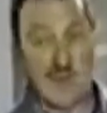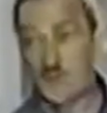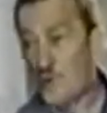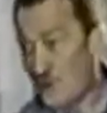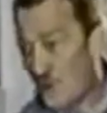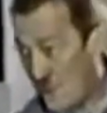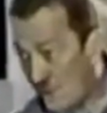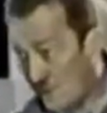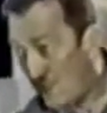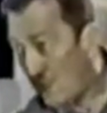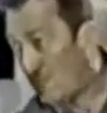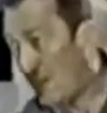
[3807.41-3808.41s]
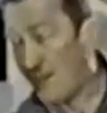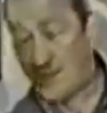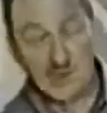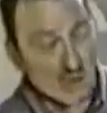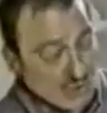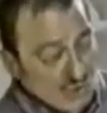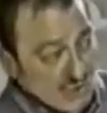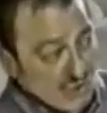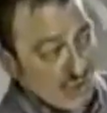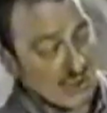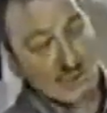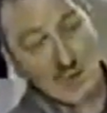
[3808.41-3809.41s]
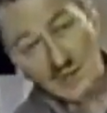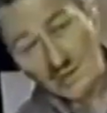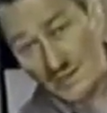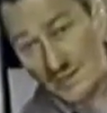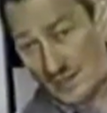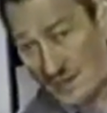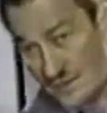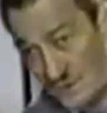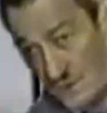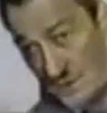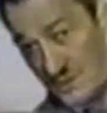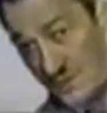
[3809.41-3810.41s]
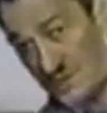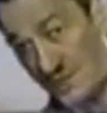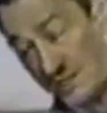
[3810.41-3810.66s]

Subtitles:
I'm going on and on about, I know she's doing the right thing, and I know this is